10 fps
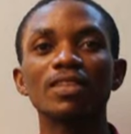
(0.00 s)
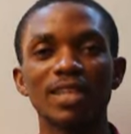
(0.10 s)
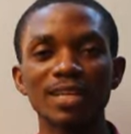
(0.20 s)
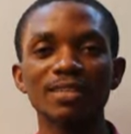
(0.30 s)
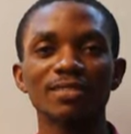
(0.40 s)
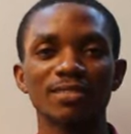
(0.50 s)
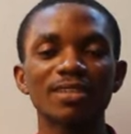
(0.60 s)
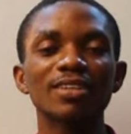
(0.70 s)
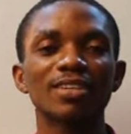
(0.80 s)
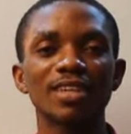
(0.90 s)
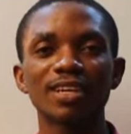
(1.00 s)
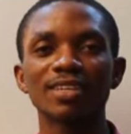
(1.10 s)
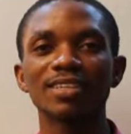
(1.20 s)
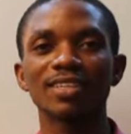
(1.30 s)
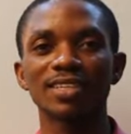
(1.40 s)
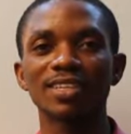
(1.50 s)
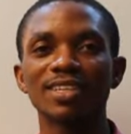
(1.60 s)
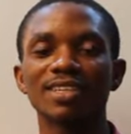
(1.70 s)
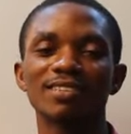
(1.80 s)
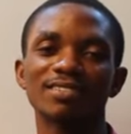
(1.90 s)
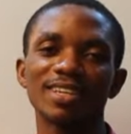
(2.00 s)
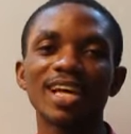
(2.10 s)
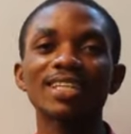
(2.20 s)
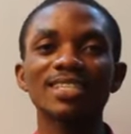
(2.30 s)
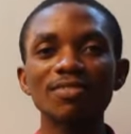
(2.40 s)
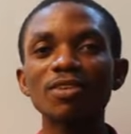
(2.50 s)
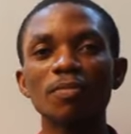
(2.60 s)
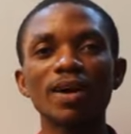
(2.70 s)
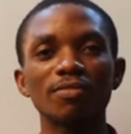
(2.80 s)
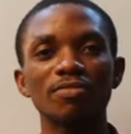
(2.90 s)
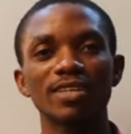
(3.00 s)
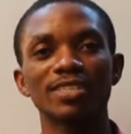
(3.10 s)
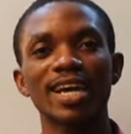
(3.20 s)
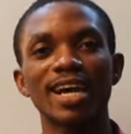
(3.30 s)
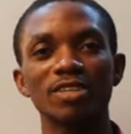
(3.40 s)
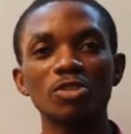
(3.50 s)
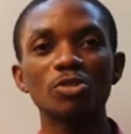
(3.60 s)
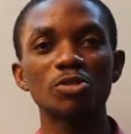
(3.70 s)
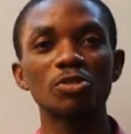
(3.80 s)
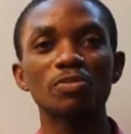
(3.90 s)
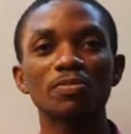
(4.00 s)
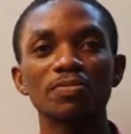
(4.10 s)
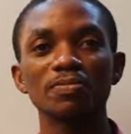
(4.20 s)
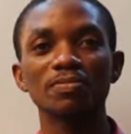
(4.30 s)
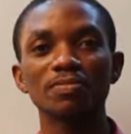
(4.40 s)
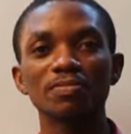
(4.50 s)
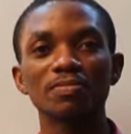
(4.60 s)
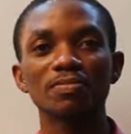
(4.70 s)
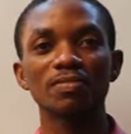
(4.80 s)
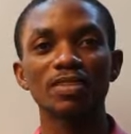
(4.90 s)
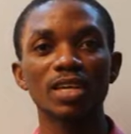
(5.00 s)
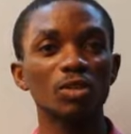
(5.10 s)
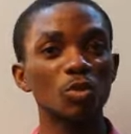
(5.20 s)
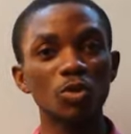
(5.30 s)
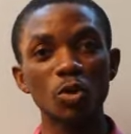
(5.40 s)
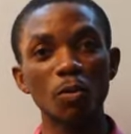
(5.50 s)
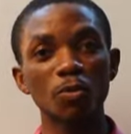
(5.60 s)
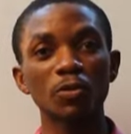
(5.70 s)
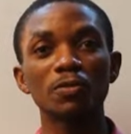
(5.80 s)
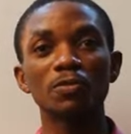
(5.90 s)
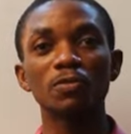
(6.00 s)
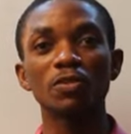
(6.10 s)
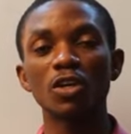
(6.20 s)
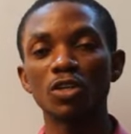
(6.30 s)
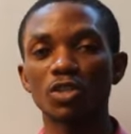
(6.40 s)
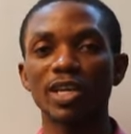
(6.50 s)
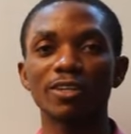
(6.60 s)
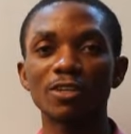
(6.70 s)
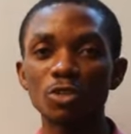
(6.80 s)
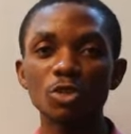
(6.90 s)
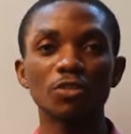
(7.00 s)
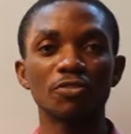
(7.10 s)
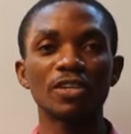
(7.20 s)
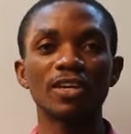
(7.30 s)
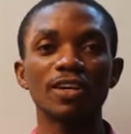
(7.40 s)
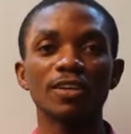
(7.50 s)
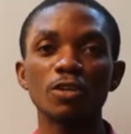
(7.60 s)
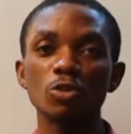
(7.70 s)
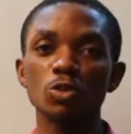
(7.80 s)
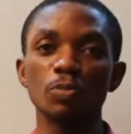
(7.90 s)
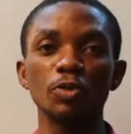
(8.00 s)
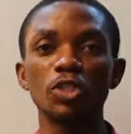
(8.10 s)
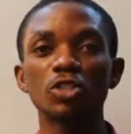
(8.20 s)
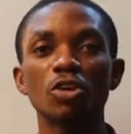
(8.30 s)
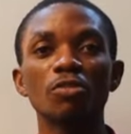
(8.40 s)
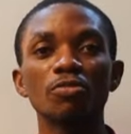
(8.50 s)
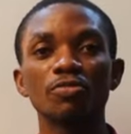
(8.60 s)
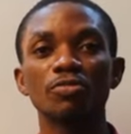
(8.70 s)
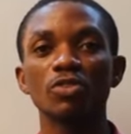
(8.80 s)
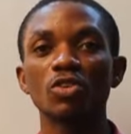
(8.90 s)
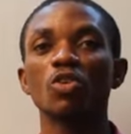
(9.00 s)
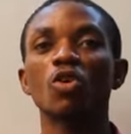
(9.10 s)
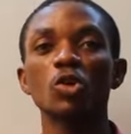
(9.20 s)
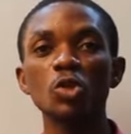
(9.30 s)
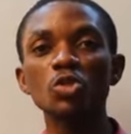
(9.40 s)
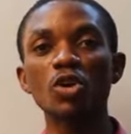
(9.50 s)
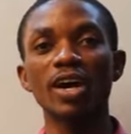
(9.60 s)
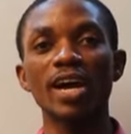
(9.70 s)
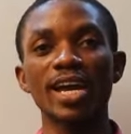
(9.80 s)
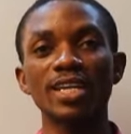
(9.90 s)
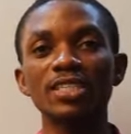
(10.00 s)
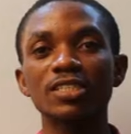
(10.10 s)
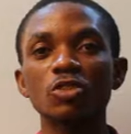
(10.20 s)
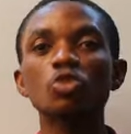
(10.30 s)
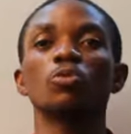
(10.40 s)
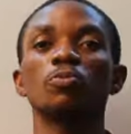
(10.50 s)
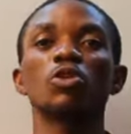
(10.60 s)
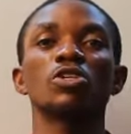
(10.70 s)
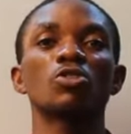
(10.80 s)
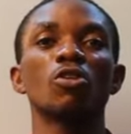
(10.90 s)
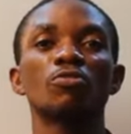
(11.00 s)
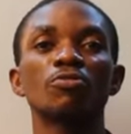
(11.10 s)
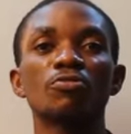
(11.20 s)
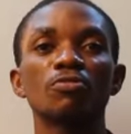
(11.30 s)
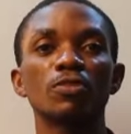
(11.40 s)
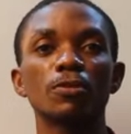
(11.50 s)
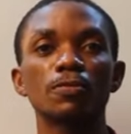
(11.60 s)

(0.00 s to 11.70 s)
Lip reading: Like the 7-Up advert guy used to do. It won't open. You cannot use your finger to push it off or use your hand to pull it off.